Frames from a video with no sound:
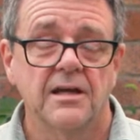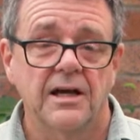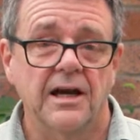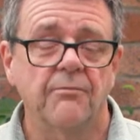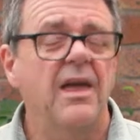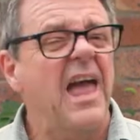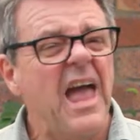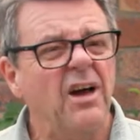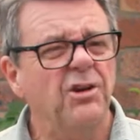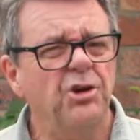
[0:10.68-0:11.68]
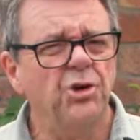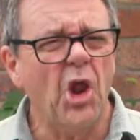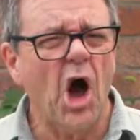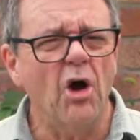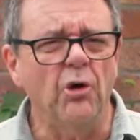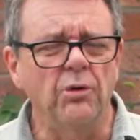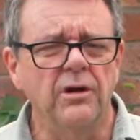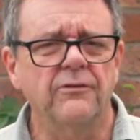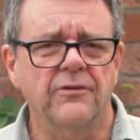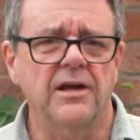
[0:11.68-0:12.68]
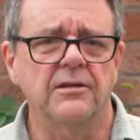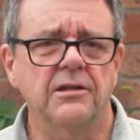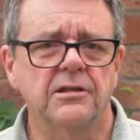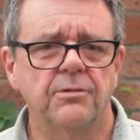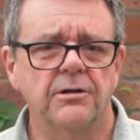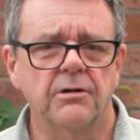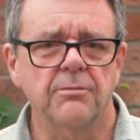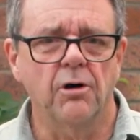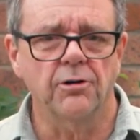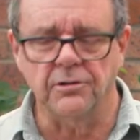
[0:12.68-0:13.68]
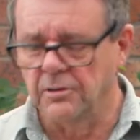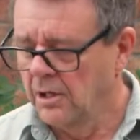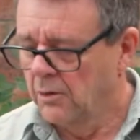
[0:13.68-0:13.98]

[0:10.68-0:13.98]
How do you know if they need to be repotted?